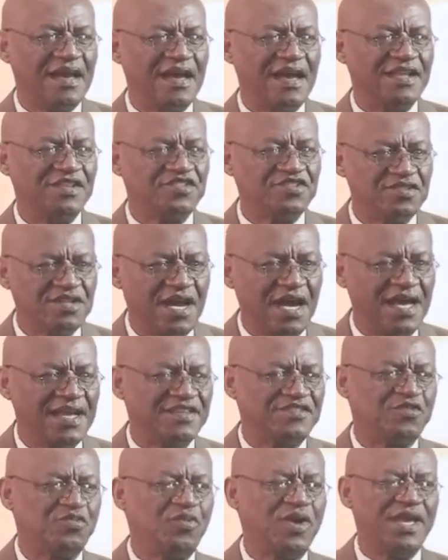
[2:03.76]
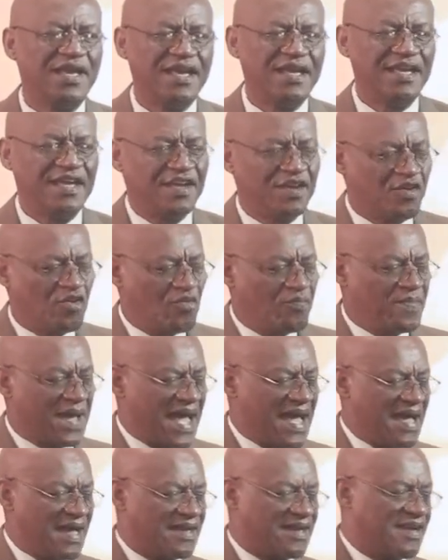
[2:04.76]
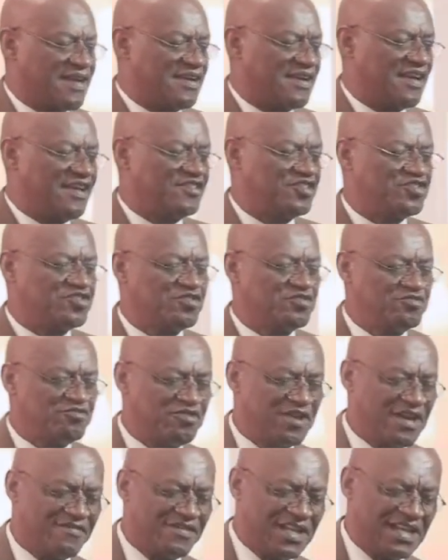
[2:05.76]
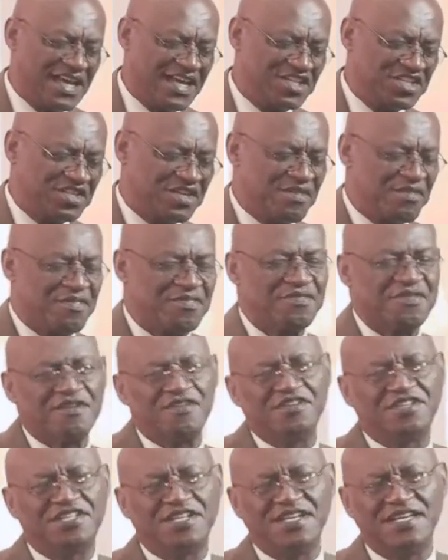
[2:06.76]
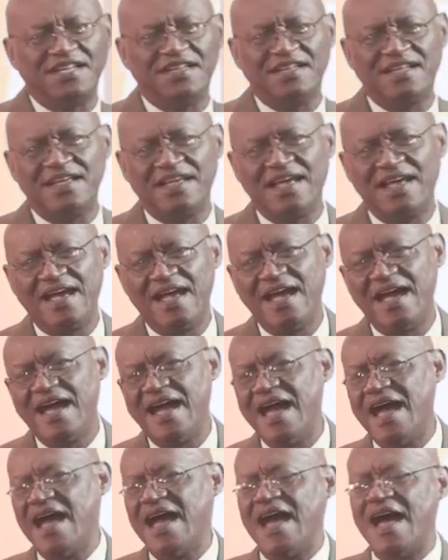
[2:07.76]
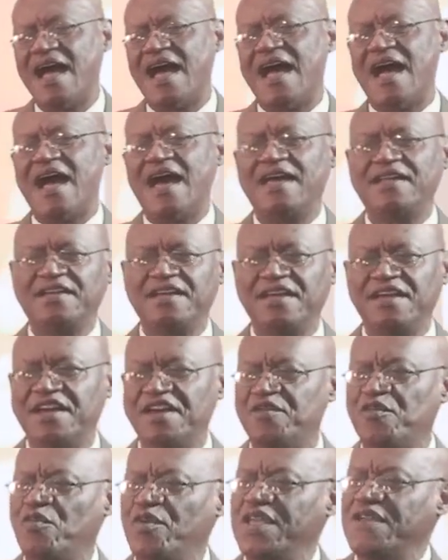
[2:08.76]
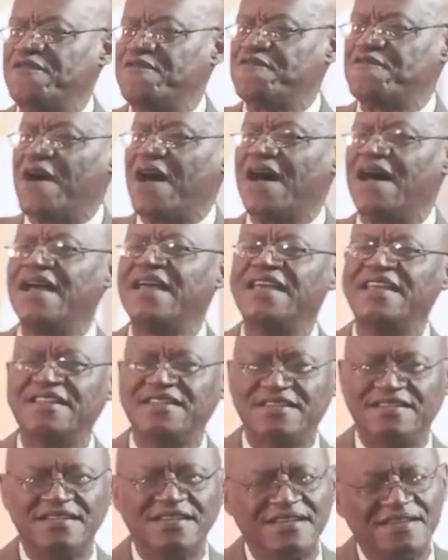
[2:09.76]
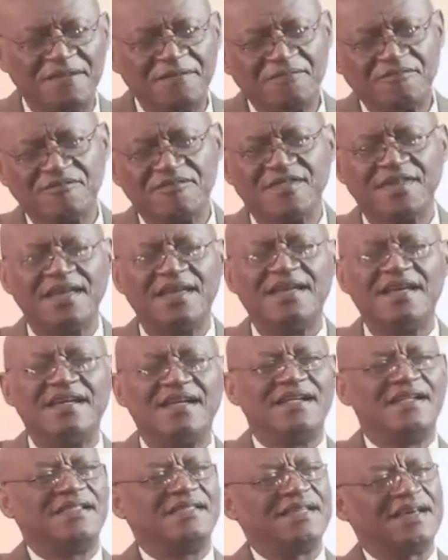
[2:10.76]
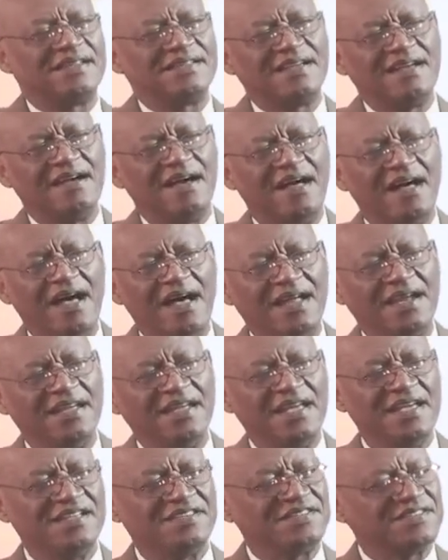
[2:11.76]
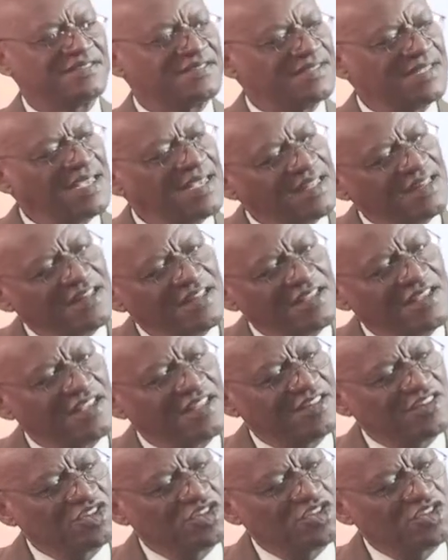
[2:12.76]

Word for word: And tonight we go back to Revelation 13. And here we find that God is still